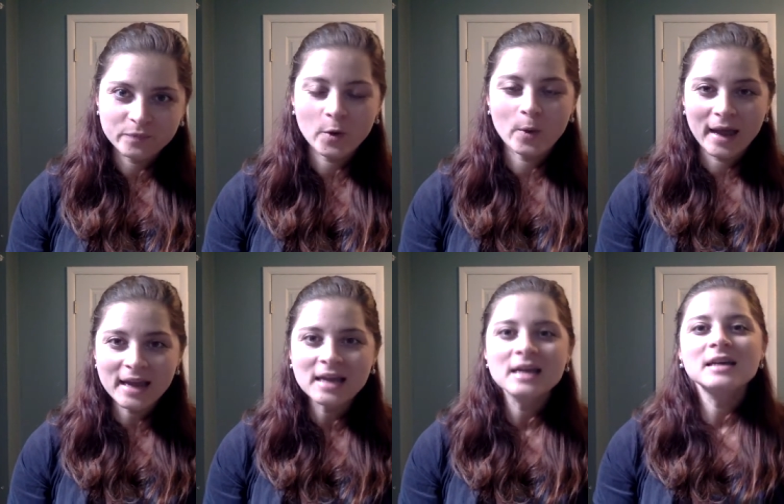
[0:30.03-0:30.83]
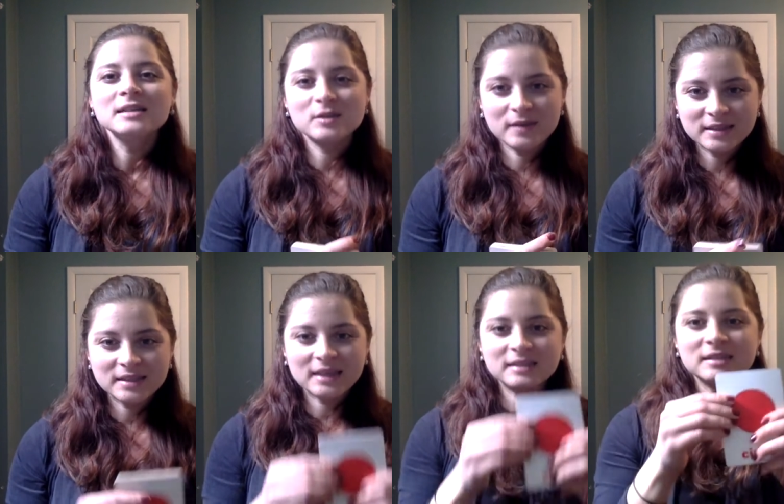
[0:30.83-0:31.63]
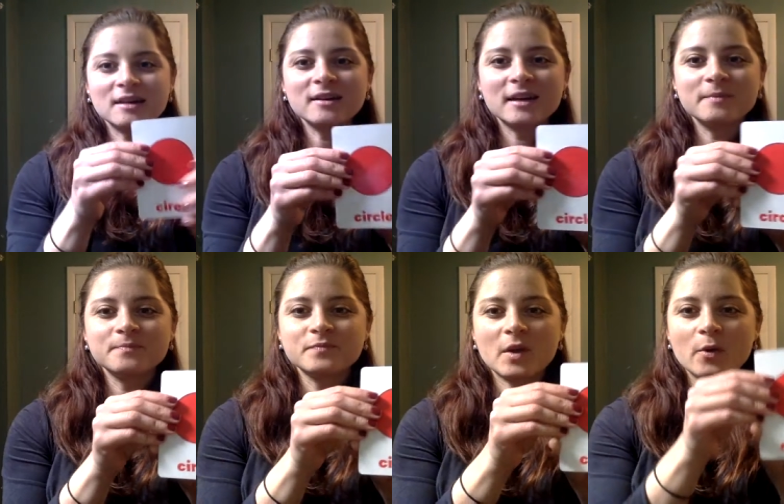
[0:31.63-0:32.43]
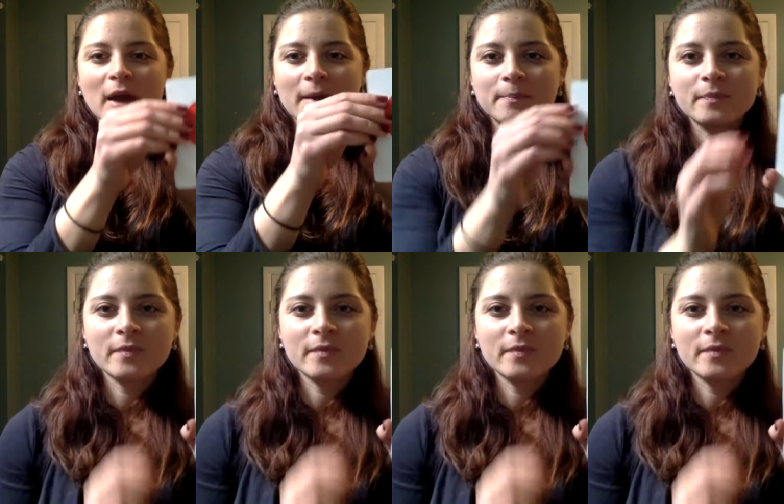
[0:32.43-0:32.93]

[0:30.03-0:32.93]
Okay, so let's get started. Okay,